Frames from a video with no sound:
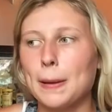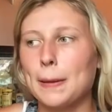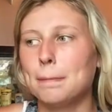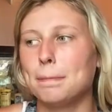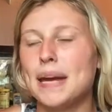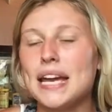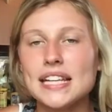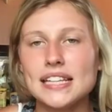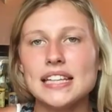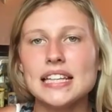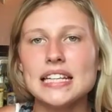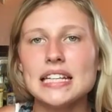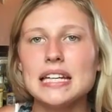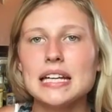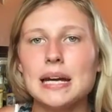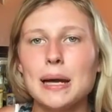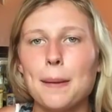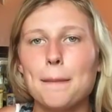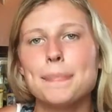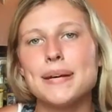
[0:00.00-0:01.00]
Mainly
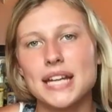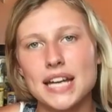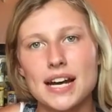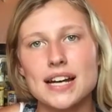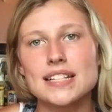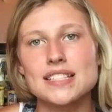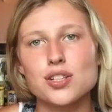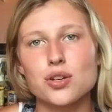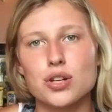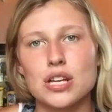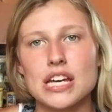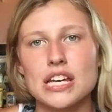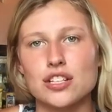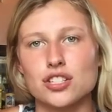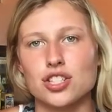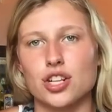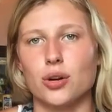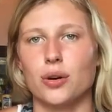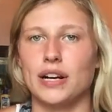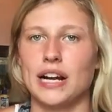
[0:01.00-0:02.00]
because you can't
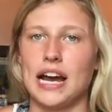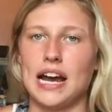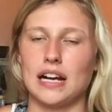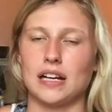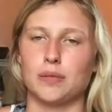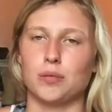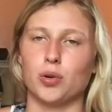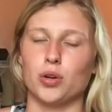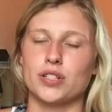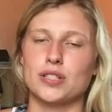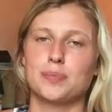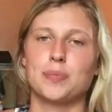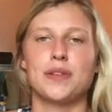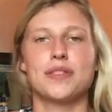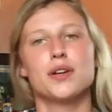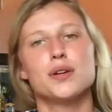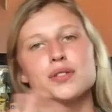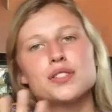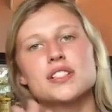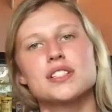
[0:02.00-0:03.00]
show in Hackamores, but
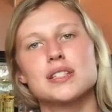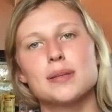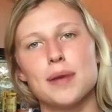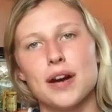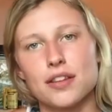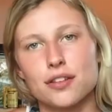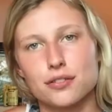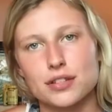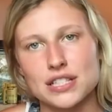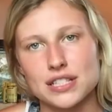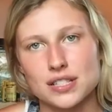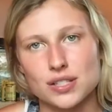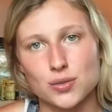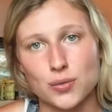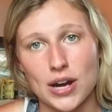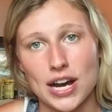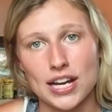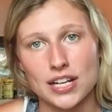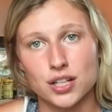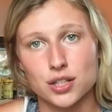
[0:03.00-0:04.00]
those are some other reasons
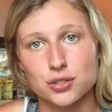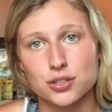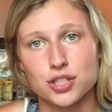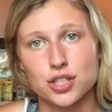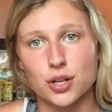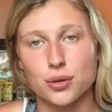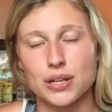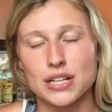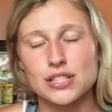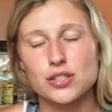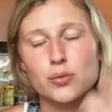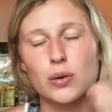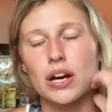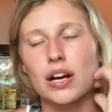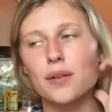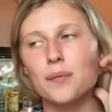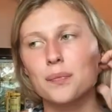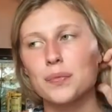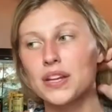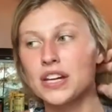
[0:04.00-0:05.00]
why I don't show as
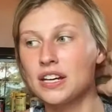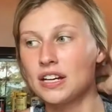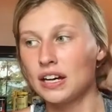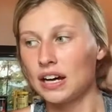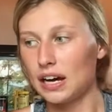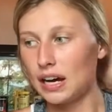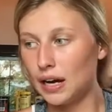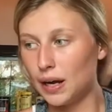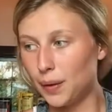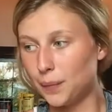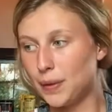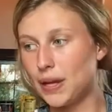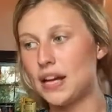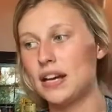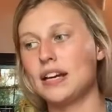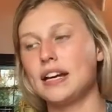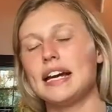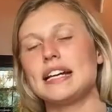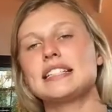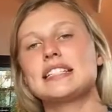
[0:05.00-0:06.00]
well. Um,
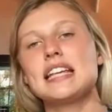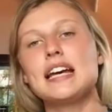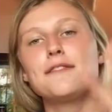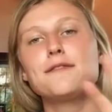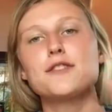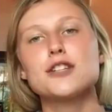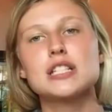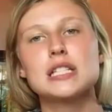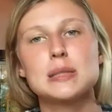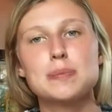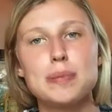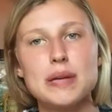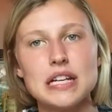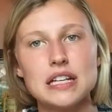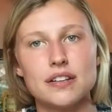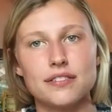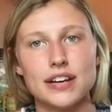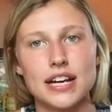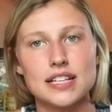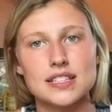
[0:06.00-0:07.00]
except for speed
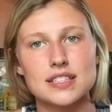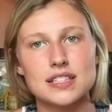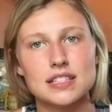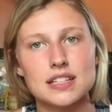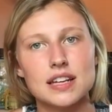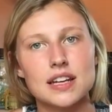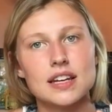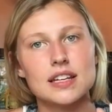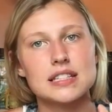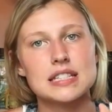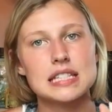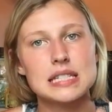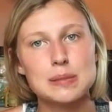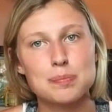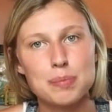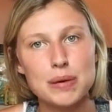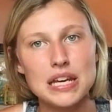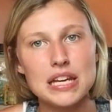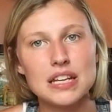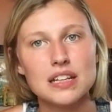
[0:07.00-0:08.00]
events.
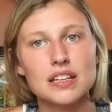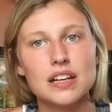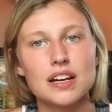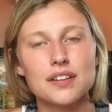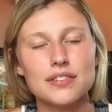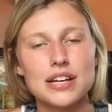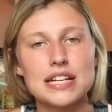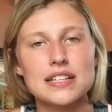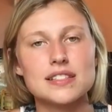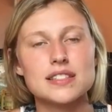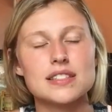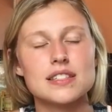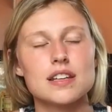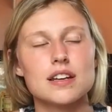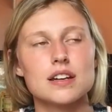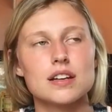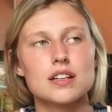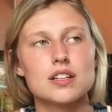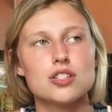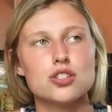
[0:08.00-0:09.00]
Speed events,
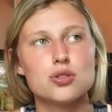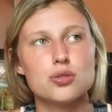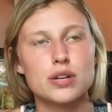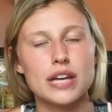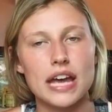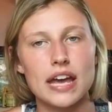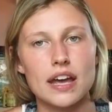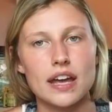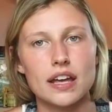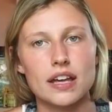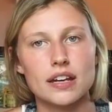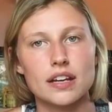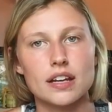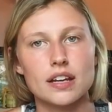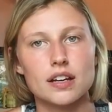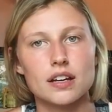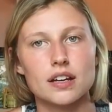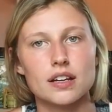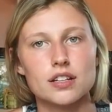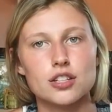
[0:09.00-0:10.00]
you can
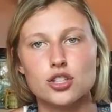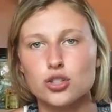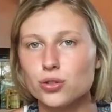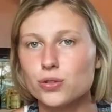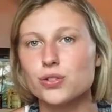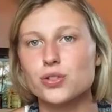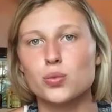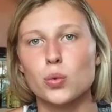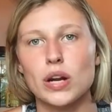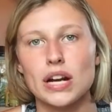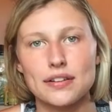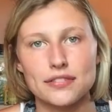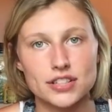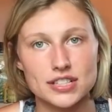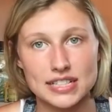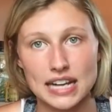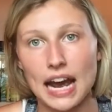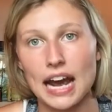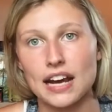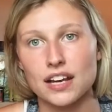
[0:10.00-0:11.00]
use whatever
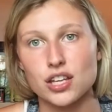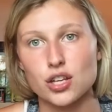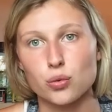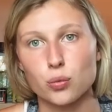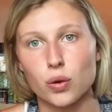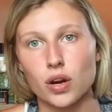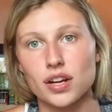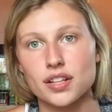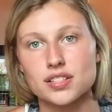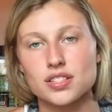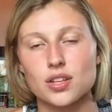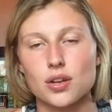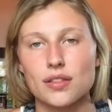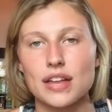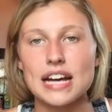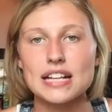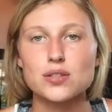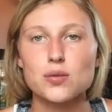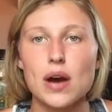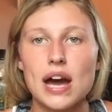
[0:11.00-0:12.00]
tack you want. So
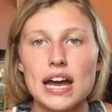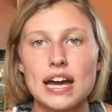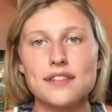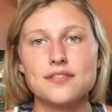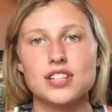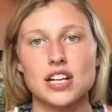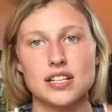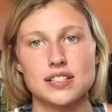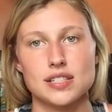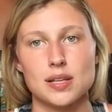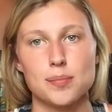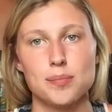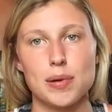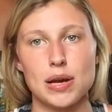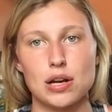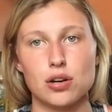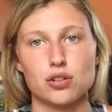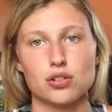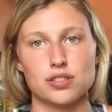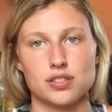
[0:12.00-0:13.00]
that's why I've done some
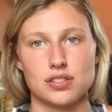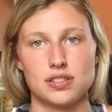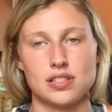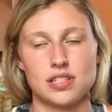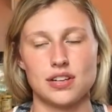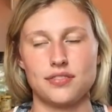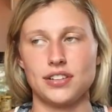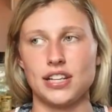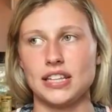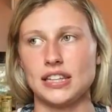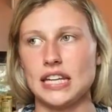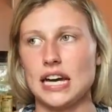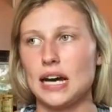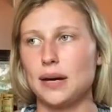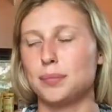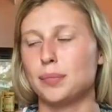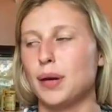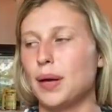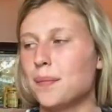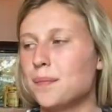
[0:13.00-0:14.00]
barrels and stuff like that.
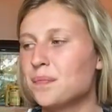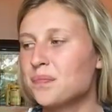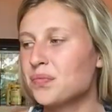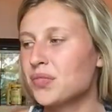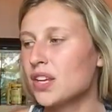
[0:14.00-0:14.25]
But